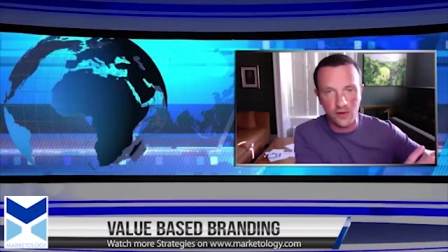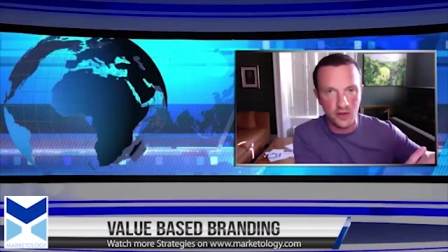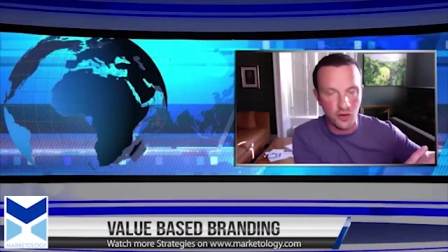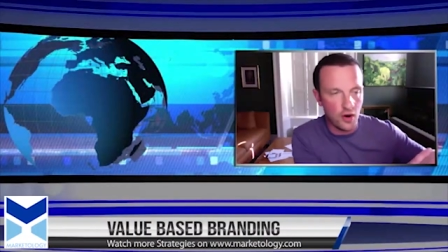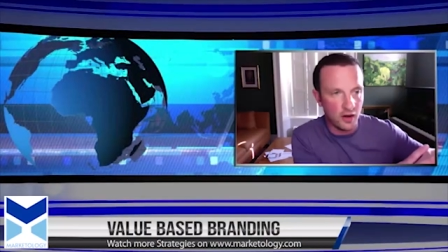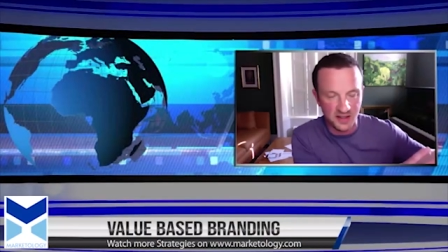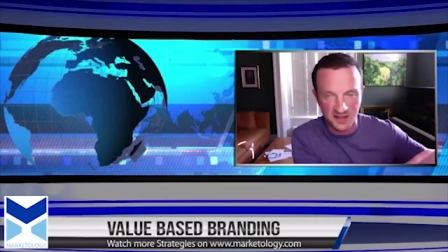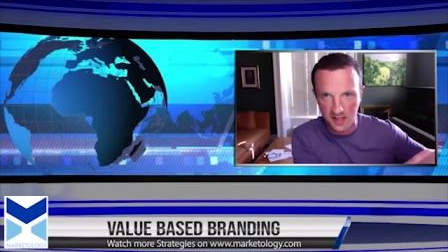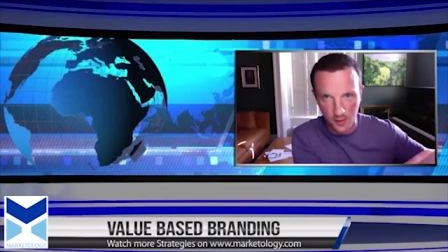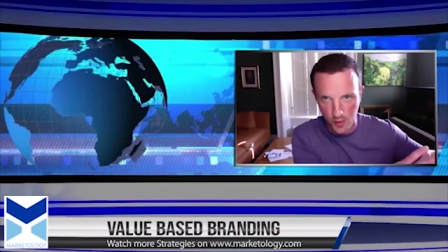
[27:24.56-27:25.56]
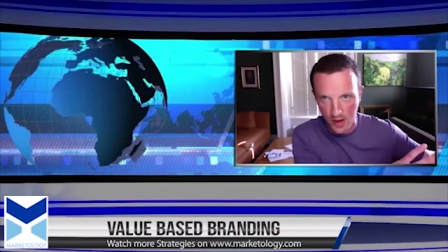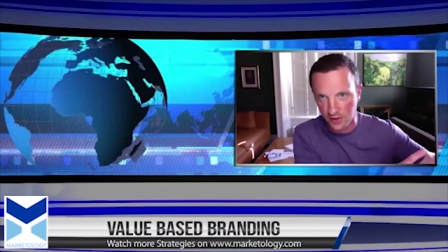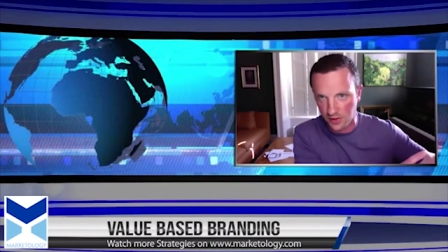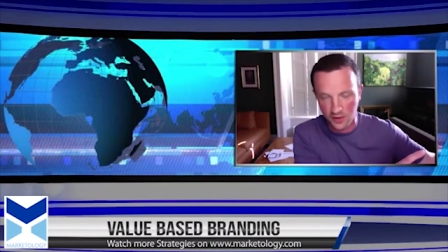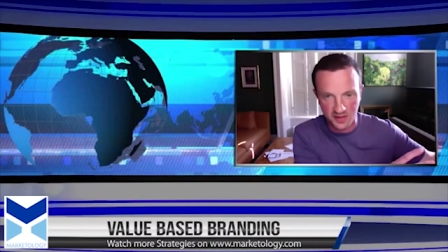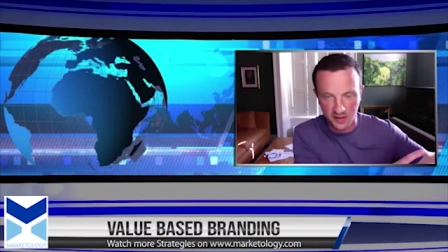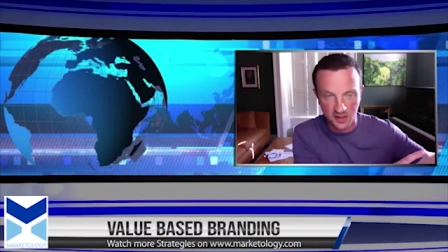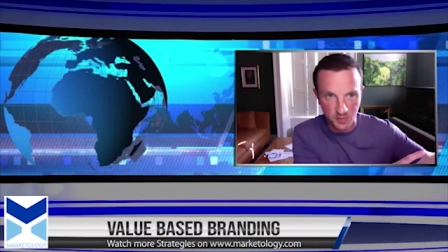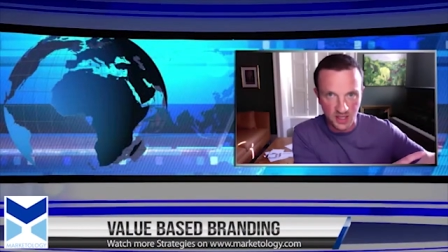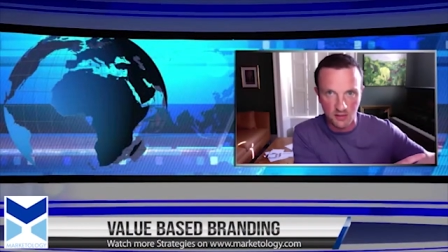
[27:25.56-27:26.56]
your audience demographic turns out to
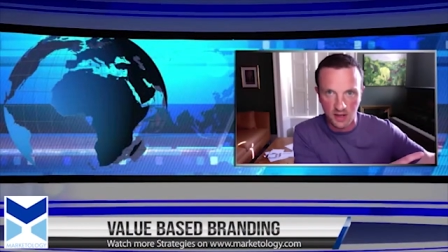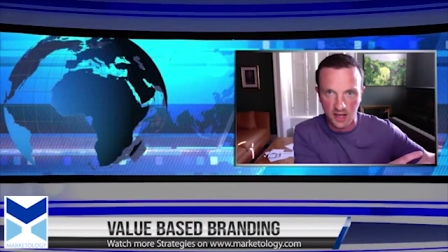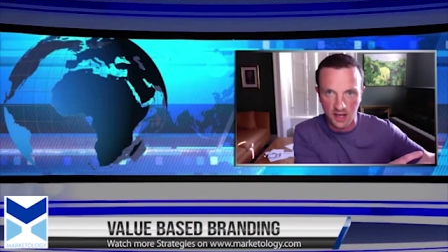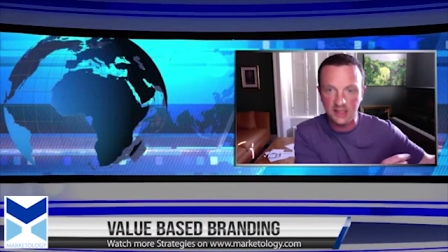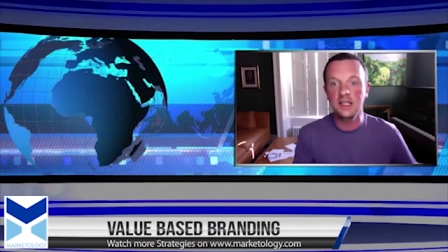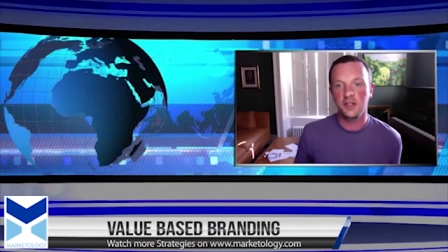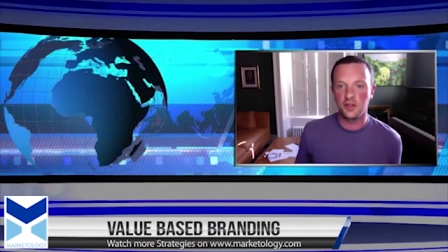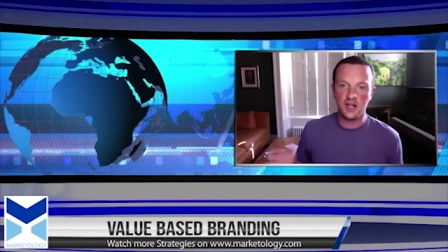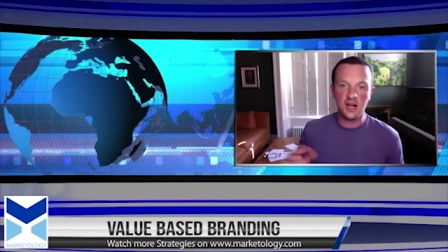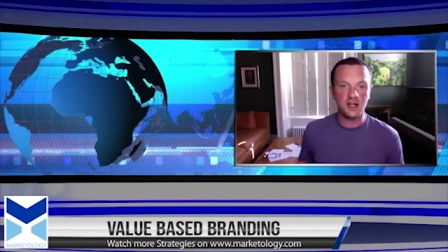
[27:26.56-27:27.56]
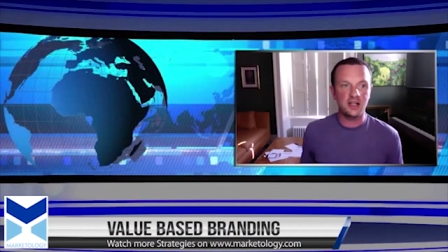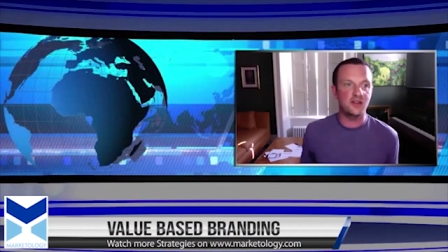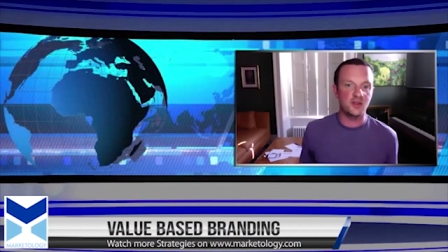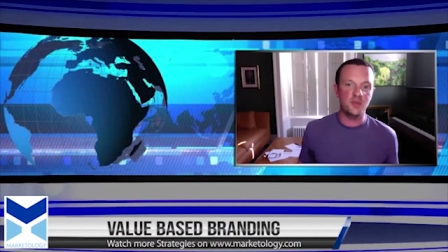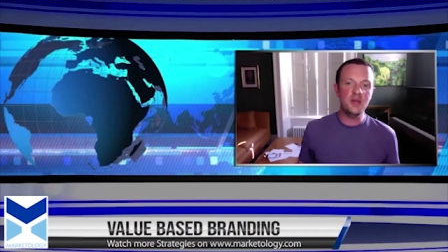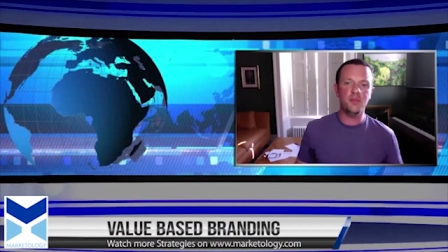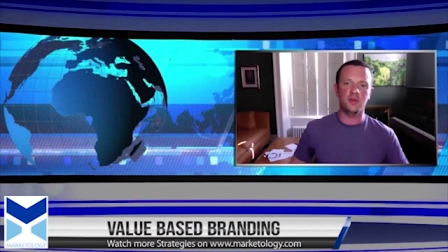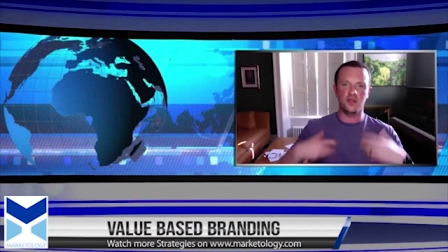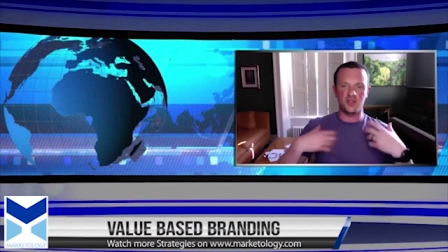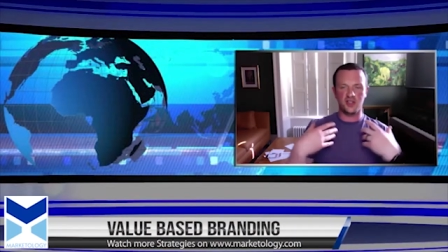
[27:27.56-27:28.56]
be, right? You're targeting those people,
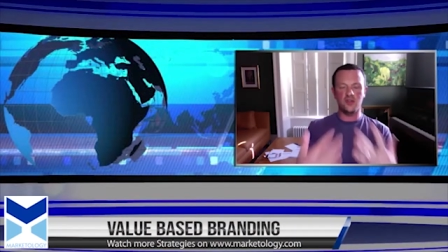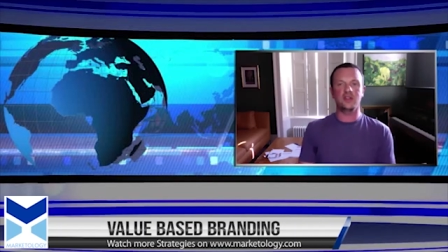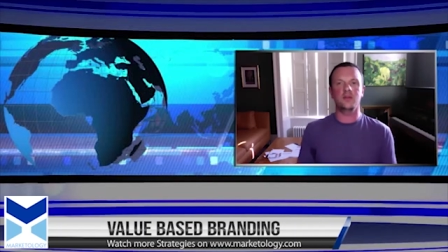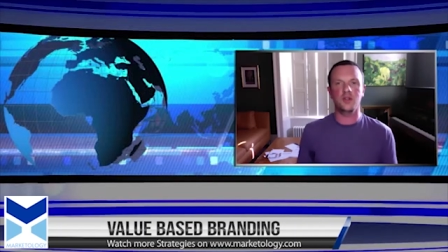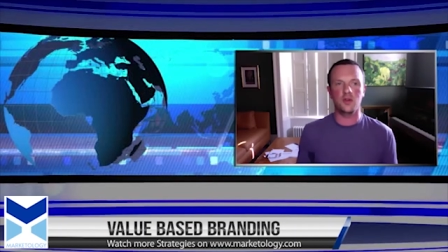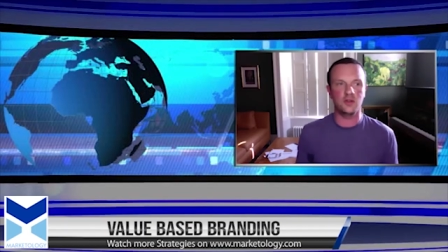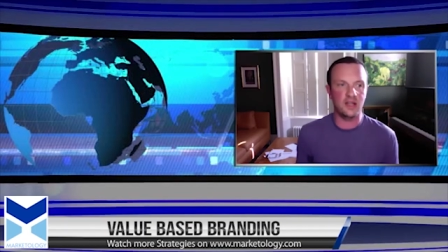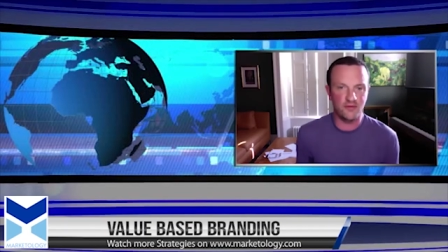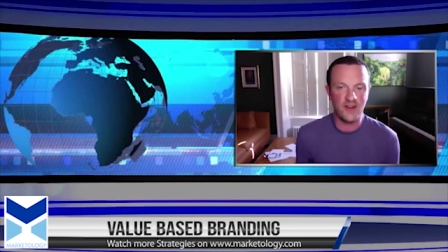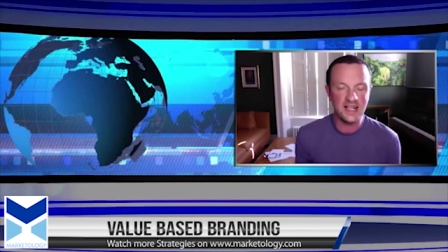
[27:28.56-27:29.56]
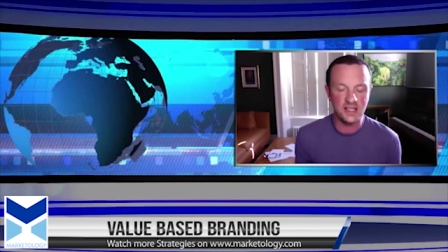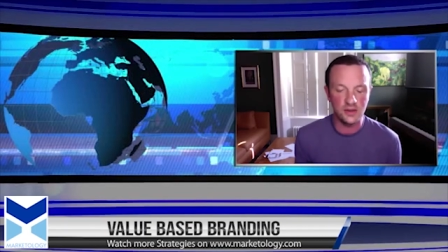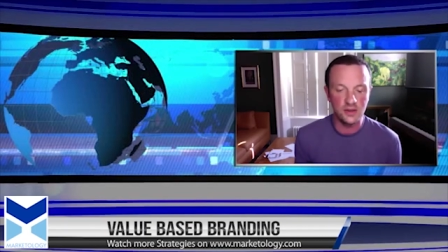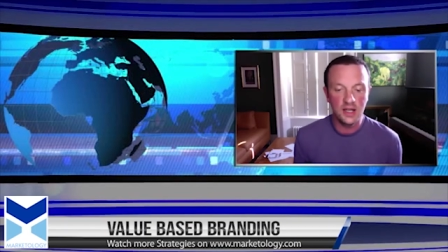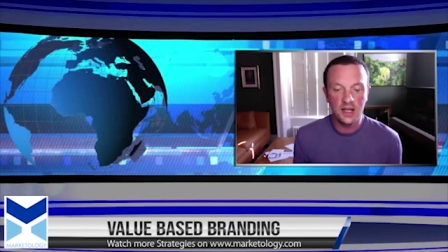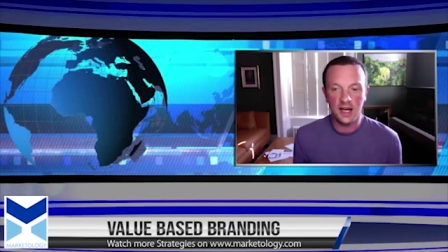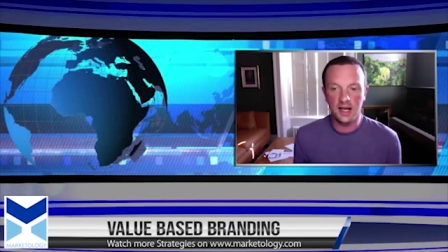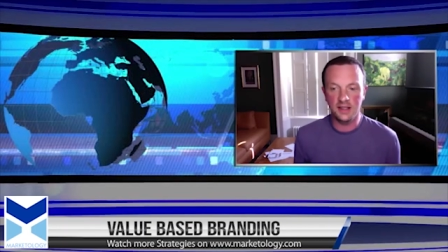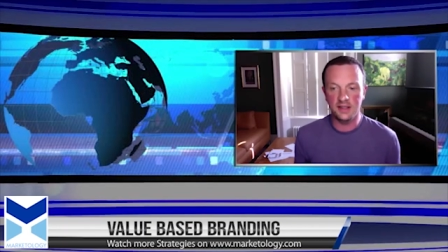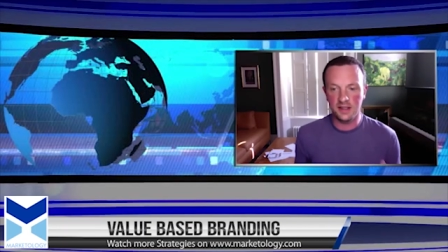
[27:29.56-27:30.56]
you're serving them that value,
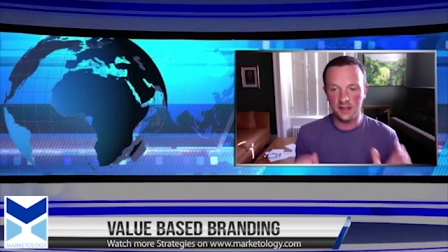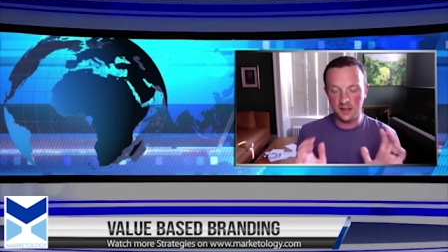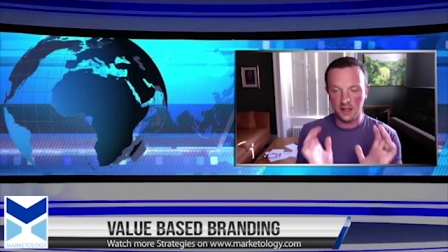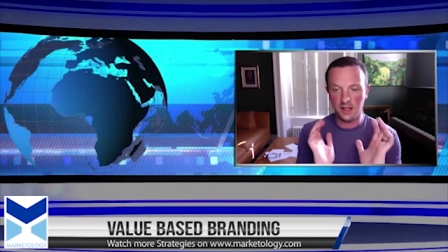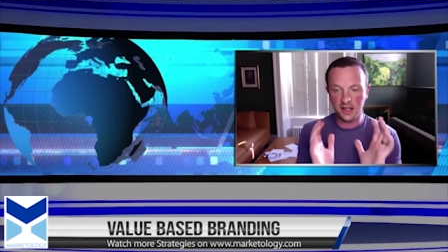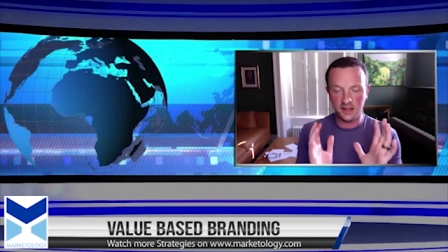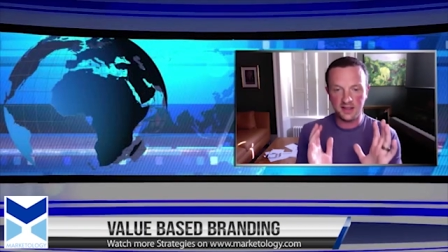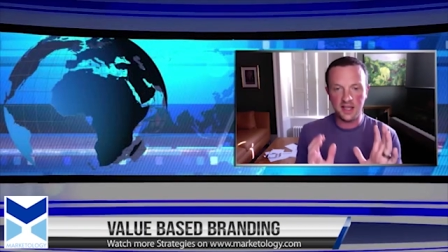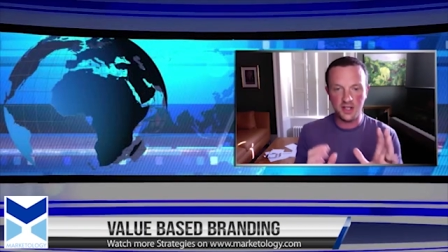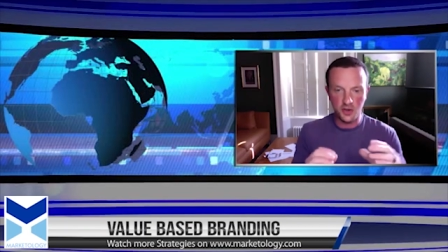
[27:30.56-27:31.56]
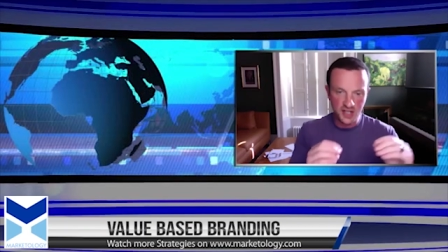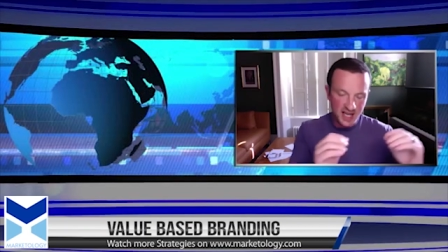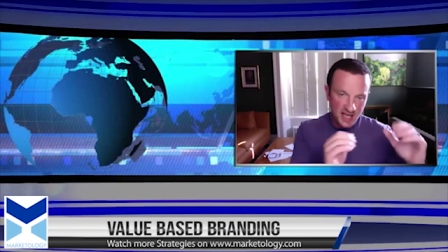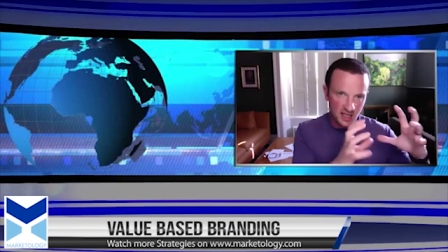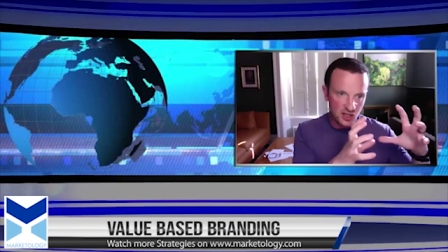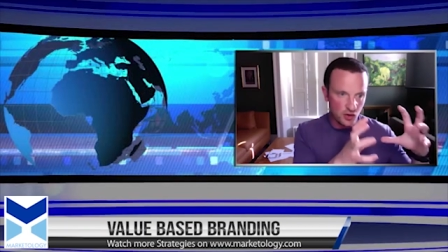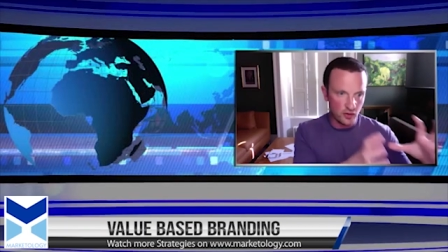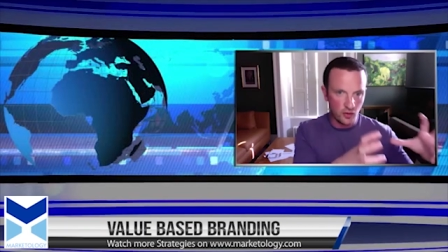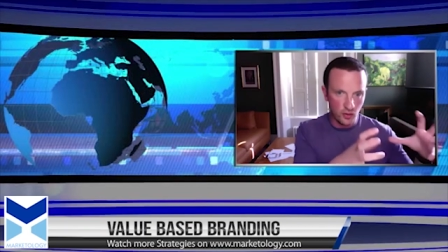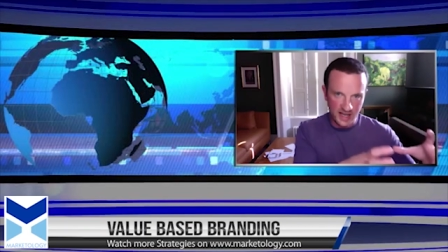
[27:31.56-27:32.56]
and like I said, you're taking
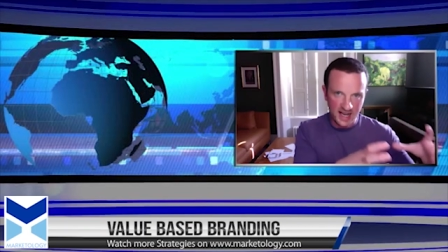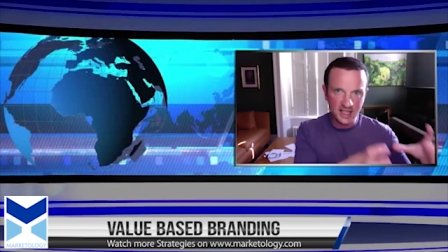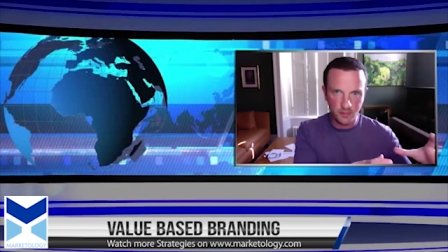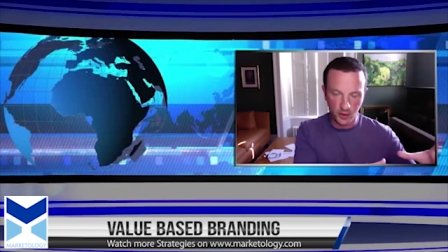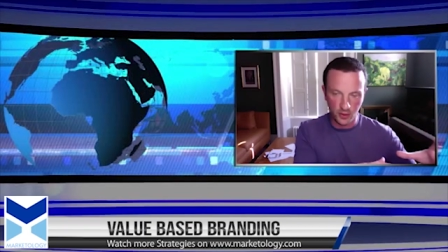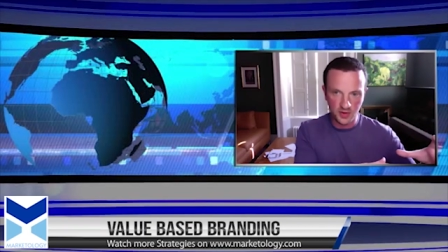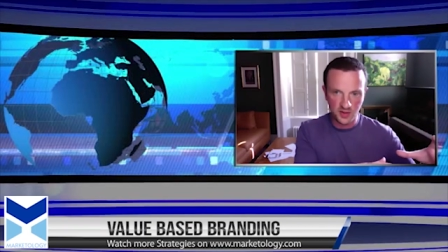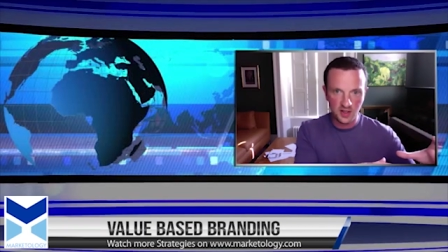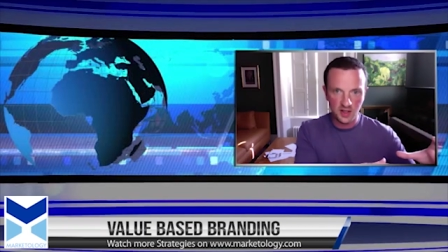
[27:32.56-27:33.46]
your organic posts